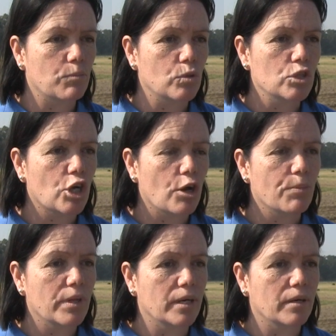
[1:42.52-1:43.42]
more
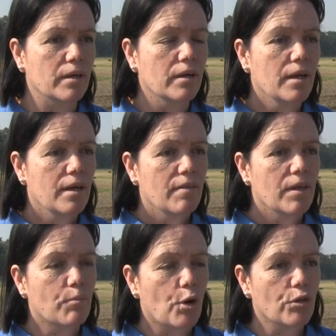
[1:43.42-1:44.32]
scope than
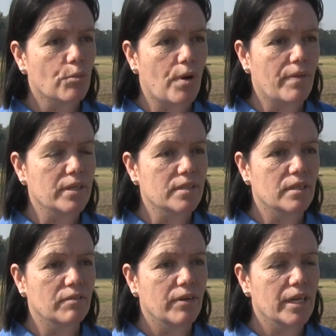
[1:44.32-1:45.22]
both her brothers,
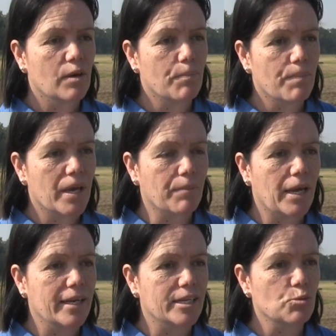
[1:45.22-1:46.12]
Nvidia being
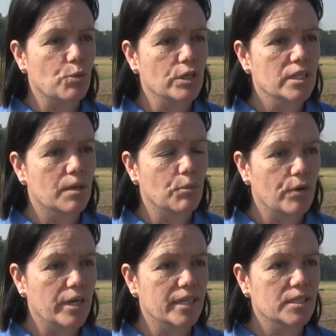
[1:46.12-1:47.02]
mainly a sprint and
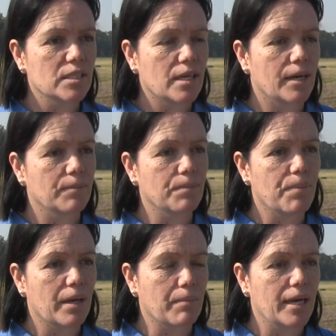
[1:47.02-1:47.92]
Meridius
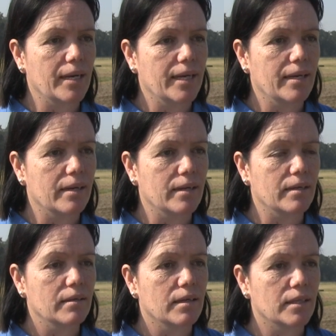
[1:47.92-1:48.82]
being mainly
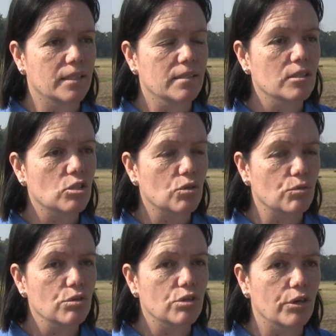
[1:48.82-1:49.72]
a distance
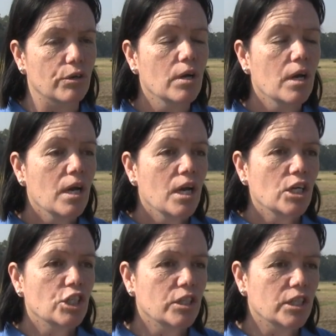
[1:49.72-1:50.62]
horse. So
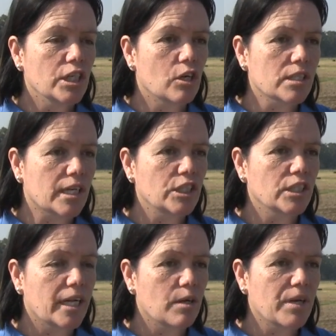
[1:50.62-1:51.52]
she looks like
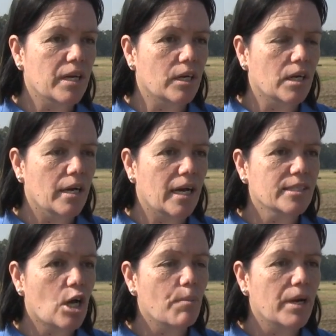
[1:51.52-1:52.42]
she's going to be a
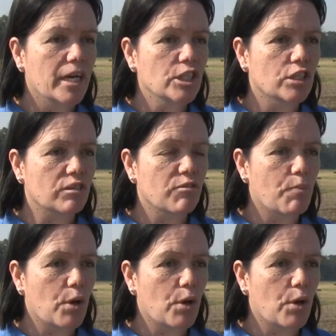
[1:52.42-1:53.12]
nice combination of